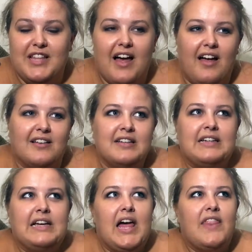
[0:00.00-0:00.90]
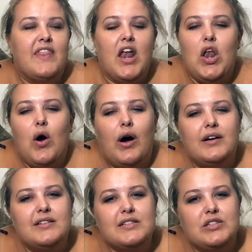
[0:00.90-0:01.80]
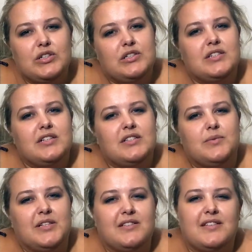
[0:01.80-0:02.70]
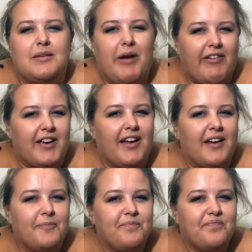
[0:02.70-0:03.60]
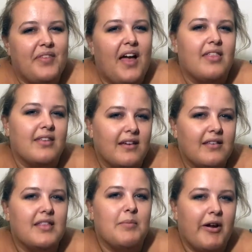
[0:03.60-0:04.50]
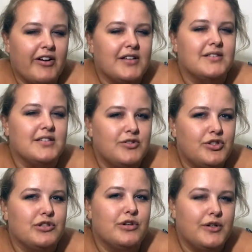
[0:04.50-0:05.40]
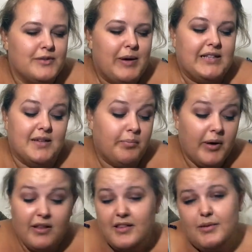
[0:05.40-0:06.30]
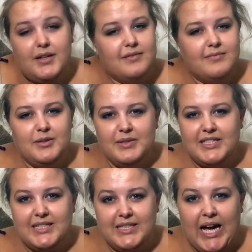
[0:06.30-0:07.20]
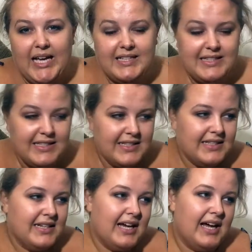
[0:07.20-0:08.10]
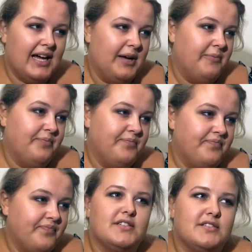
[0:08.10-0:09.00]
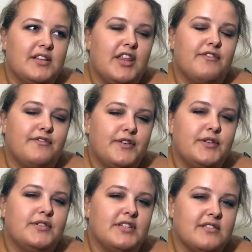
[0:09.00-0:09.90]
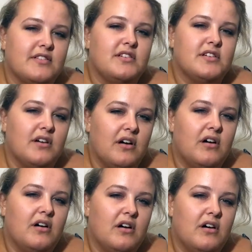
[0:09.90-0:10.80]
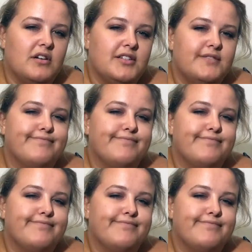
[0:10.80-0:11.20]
there. They're not as good as the ones in America. I think the Americans do churros better, but they were still nice. The food is good.